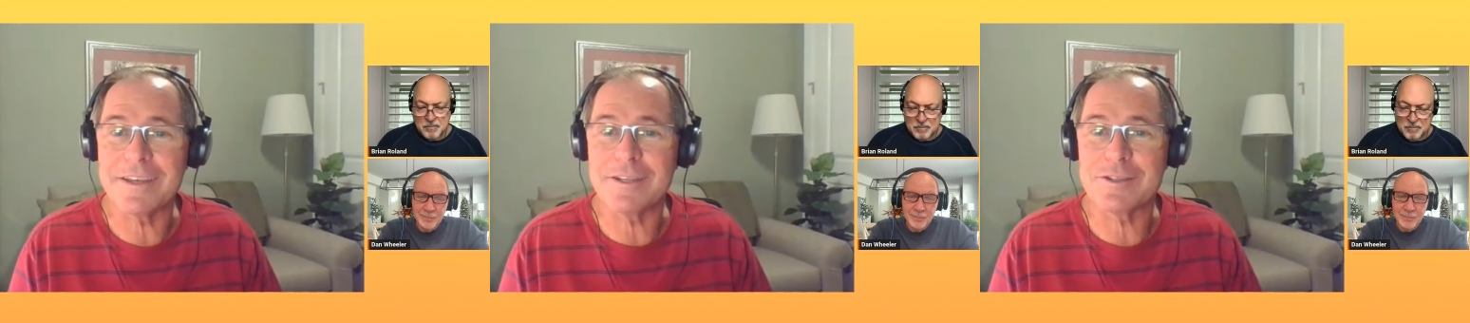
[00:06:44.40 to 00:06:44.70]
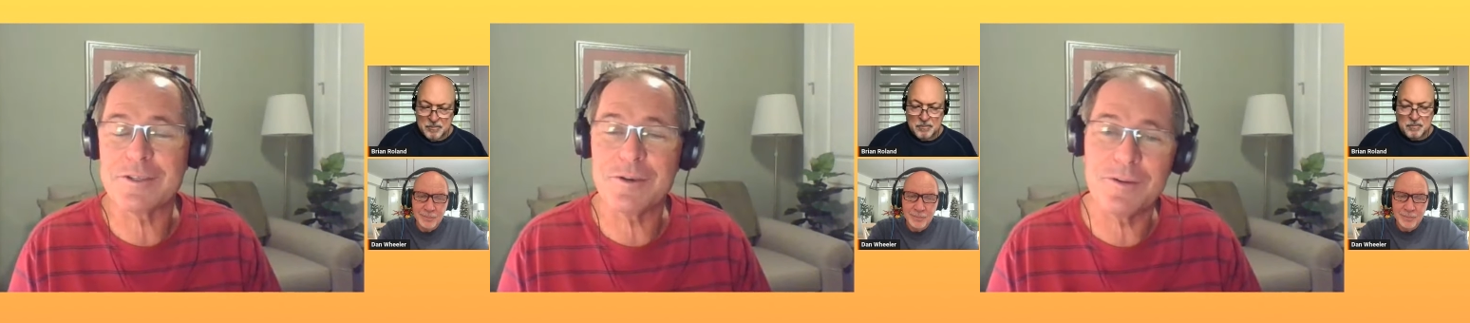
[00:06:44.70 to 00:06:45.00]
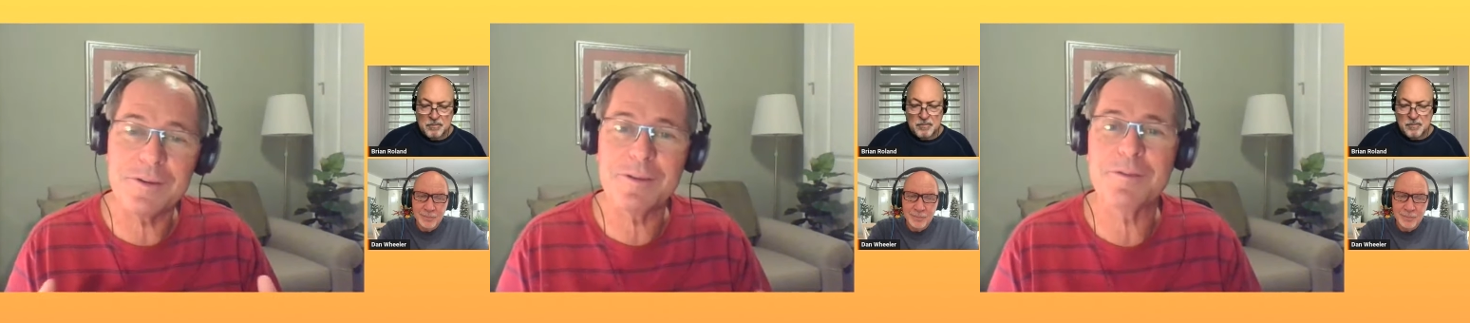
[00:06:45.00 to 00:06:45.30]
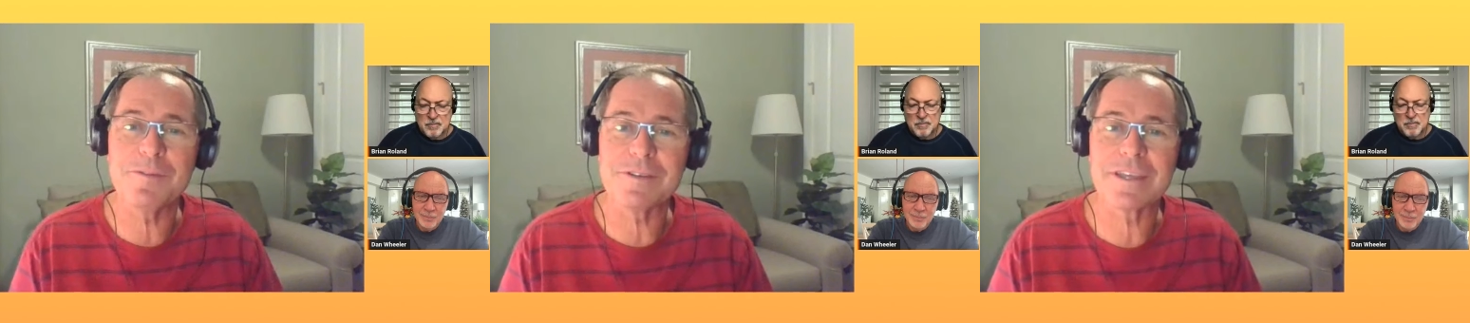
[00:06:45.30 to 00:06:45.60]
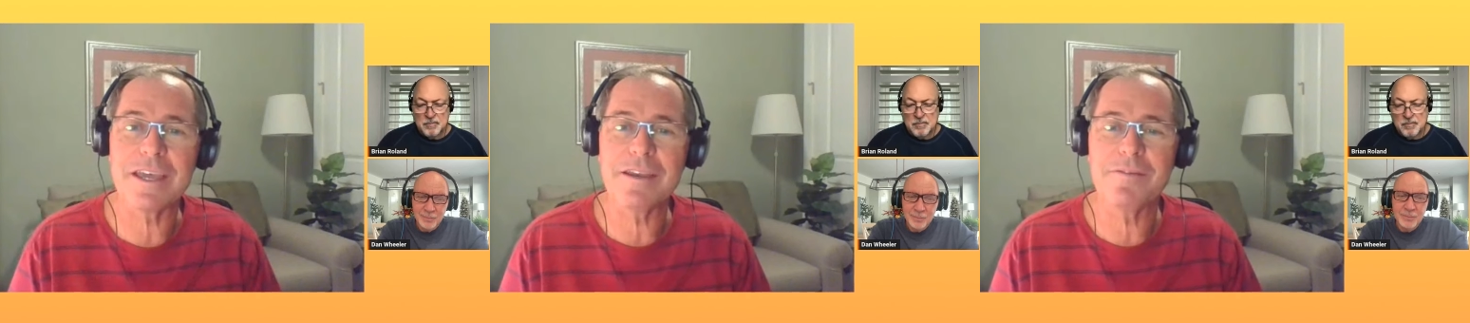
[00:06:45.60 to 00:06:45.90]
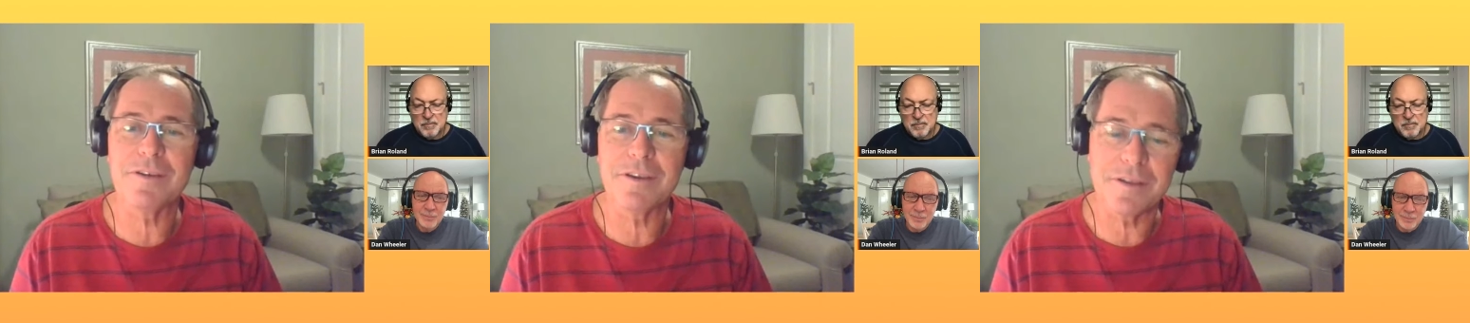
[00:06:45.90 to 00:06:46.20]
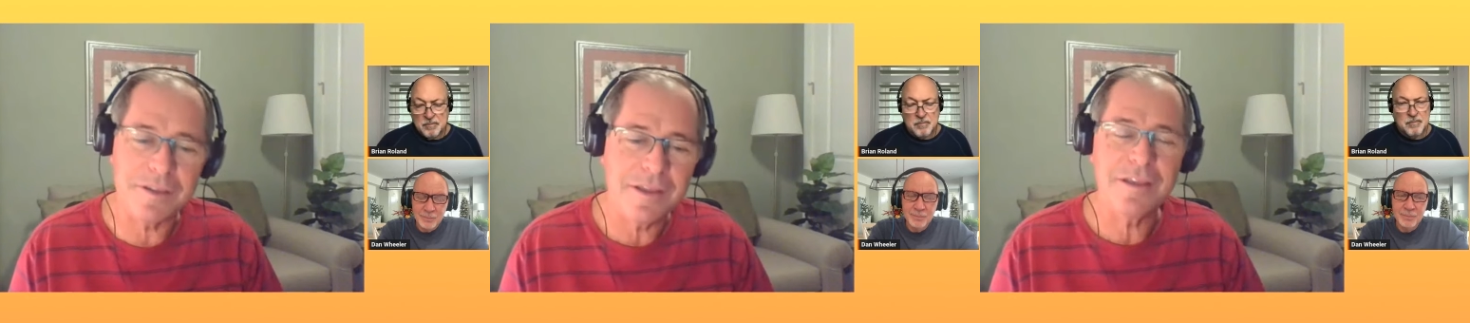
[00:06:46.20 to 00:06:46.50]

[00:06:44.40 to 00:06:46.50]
Speaker 1: done. So it, it was kind of a,